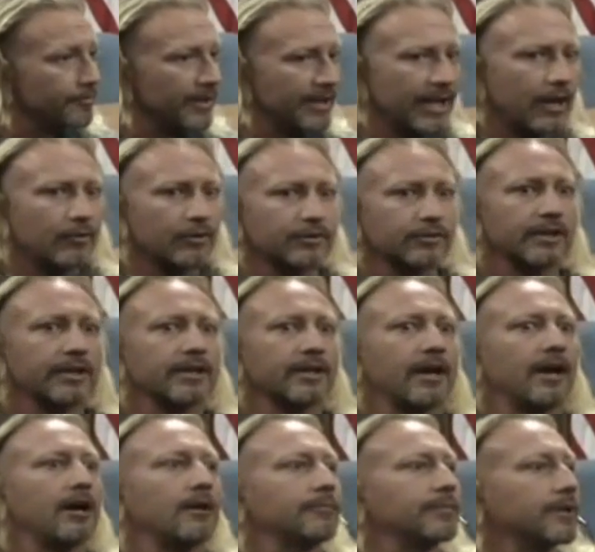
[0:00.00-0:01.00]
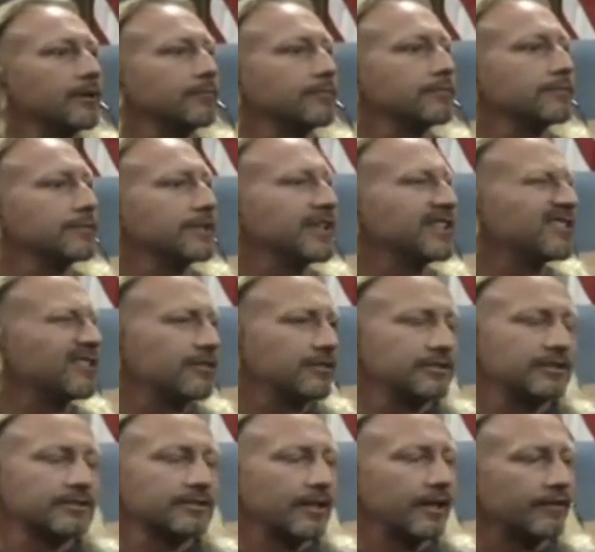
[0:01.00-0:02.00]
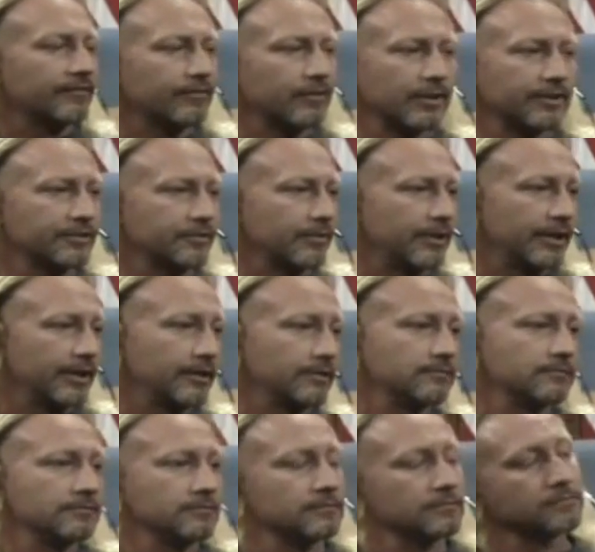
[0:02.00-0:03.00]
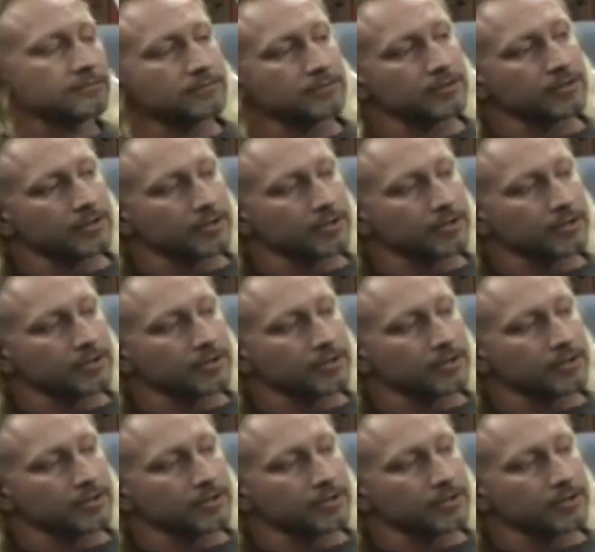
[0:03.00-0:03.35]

But now we're trying to copy him. So it just got frustrating.